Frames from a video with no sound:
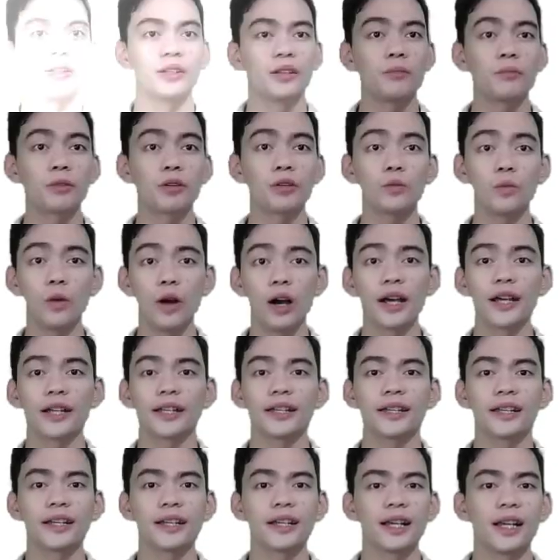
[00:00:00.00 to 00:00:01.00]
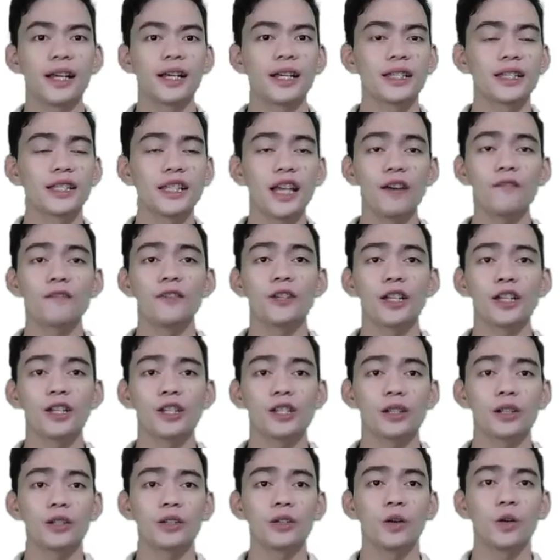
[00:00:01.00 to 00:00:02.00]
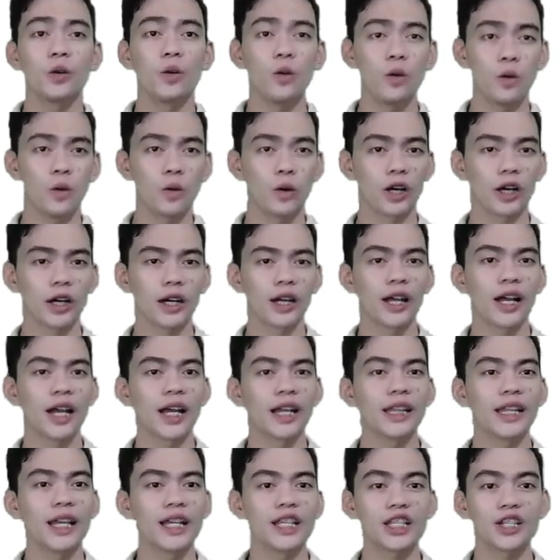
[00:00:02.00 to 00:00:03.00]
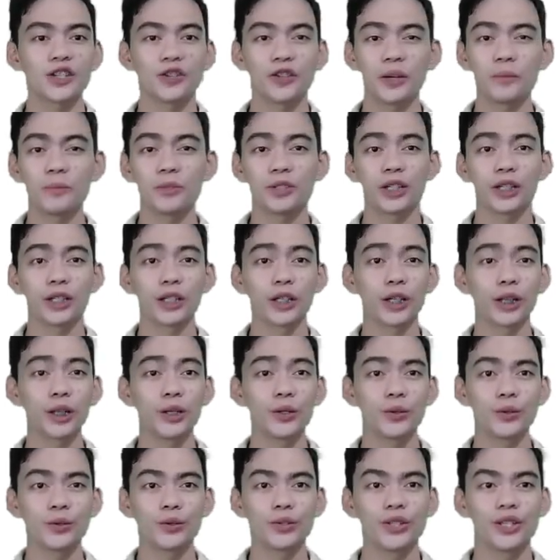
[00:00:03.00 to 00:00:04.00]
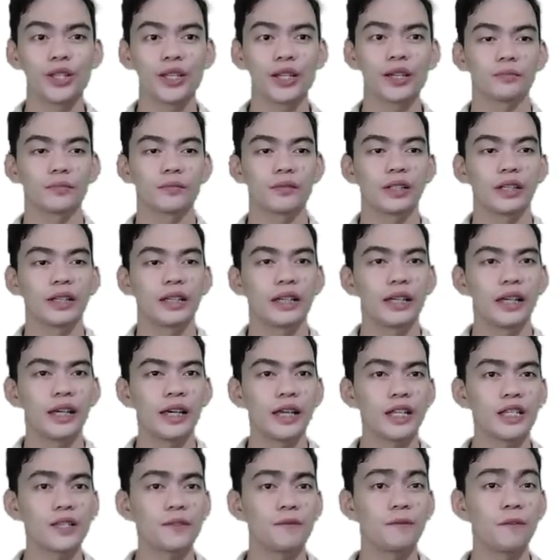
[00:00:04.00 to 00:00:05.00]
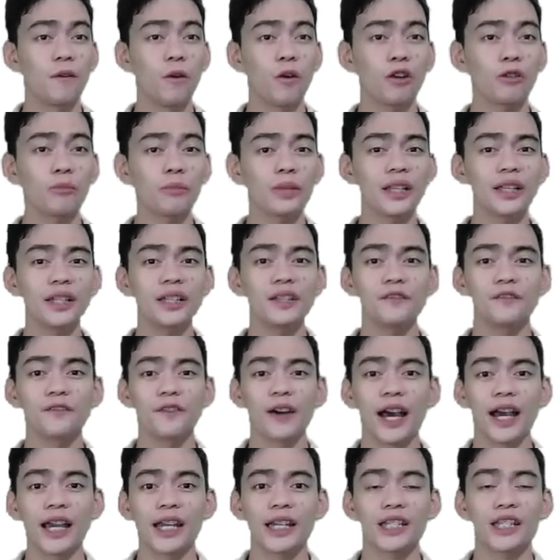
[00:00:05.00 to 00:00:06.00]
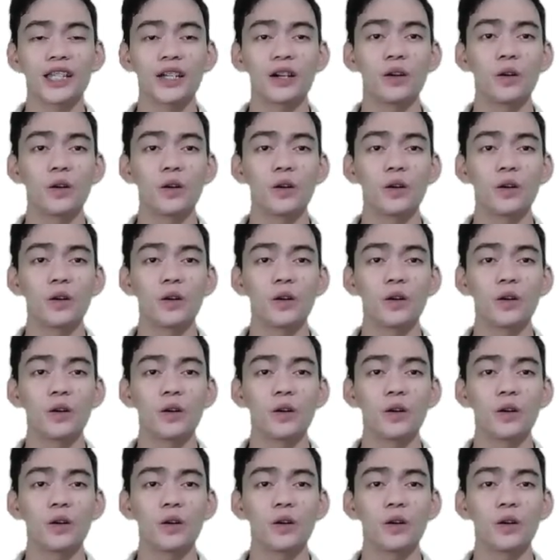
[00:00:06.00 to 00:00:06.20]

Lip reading: Number 1, definition or description clues. It is formally defined